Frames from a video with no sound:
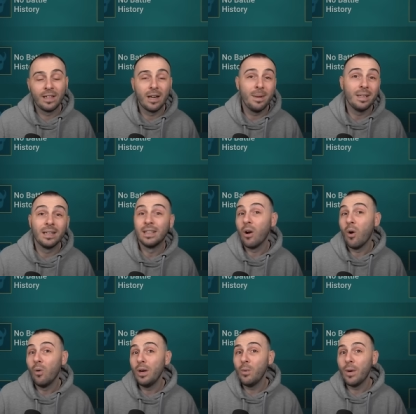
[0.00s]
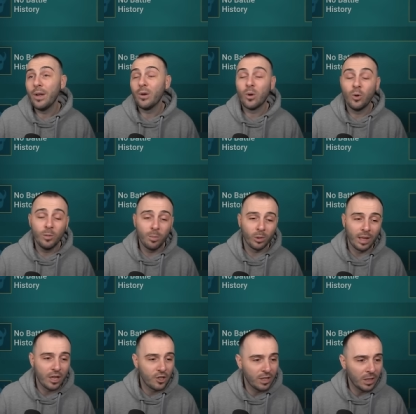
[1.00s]
turn meter. The only way you could
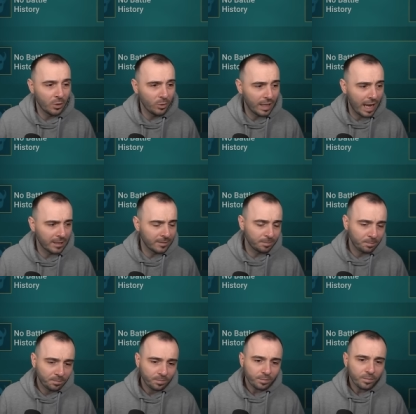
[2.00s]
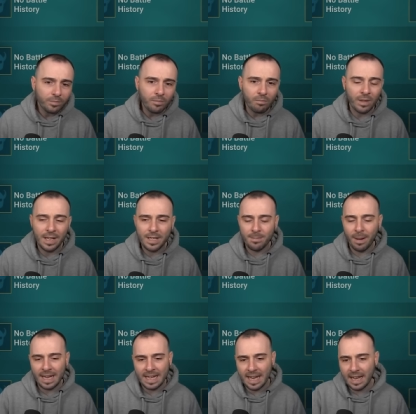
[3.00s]
potentially do that is
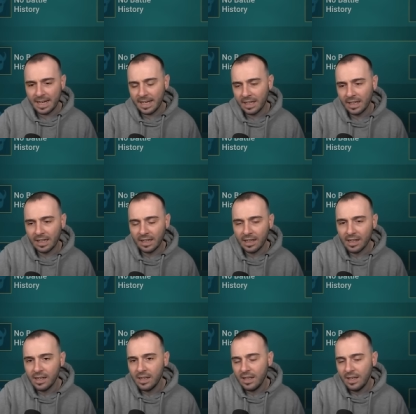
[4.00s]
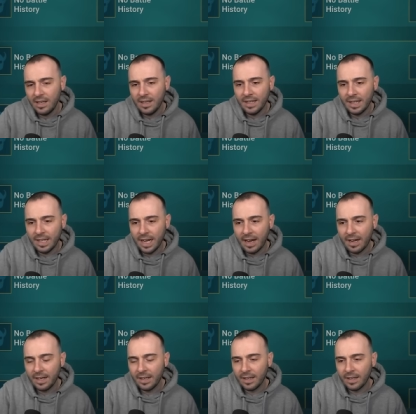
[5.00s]
by getting uh,
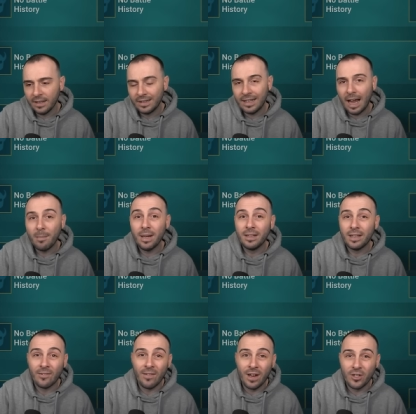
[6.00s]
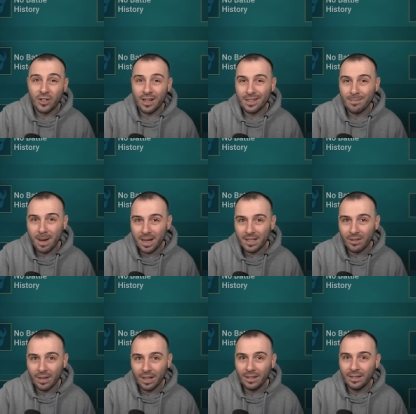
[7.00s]
getting uh, timely intervention as a
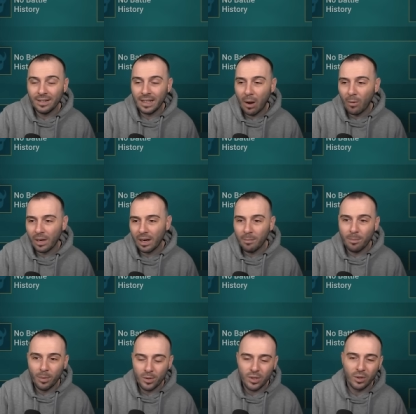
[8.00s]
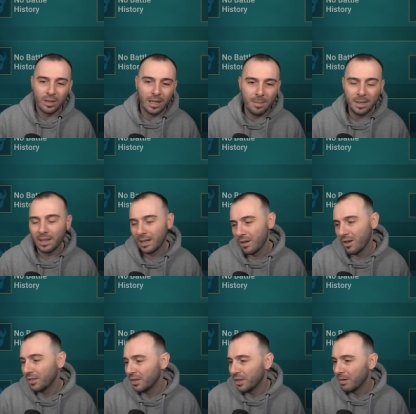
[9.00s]
mastery. That will boost your turn meter a
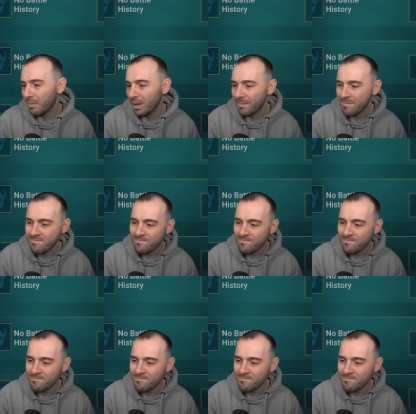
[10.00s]
lot, you know, but